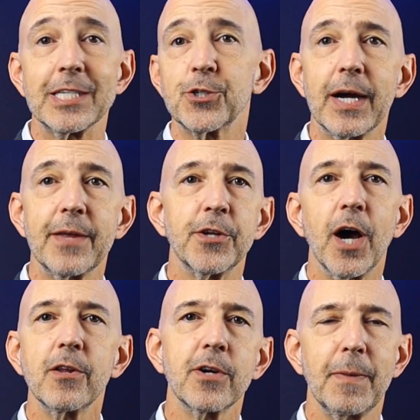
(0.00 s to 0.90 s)
can try the
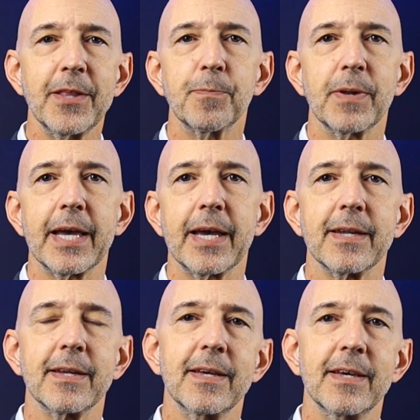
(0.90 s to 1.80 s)
$1 a month
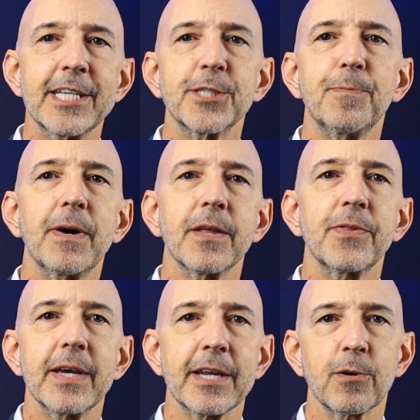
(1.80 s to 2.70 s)
plan. Each
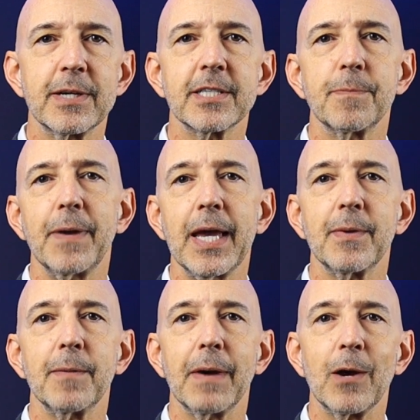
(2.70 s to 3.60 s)
month, increase the
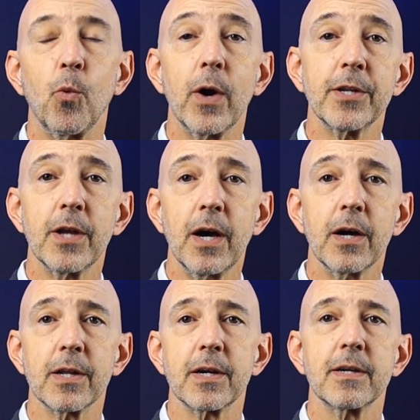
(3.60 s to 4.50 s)
payment by
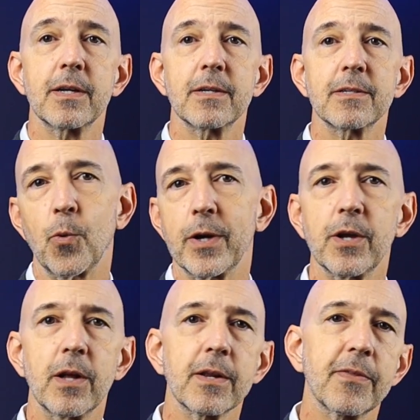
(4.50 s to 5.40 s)
$1.
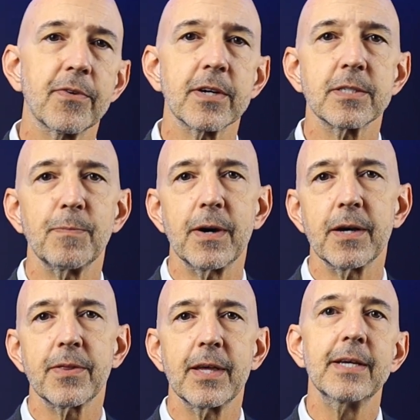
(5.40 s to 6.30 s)
$1 the first
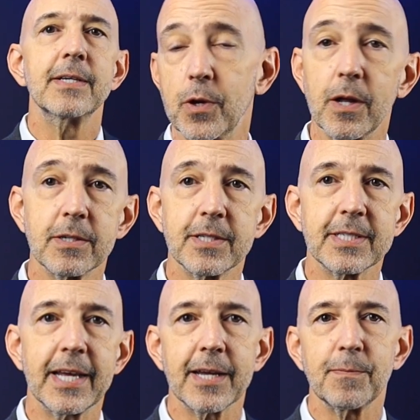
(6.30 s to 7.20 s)
month, $2 the
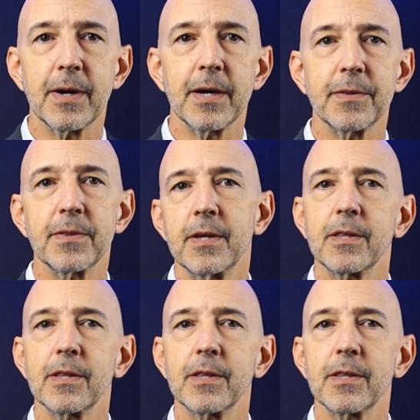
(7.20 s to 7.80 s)
second month,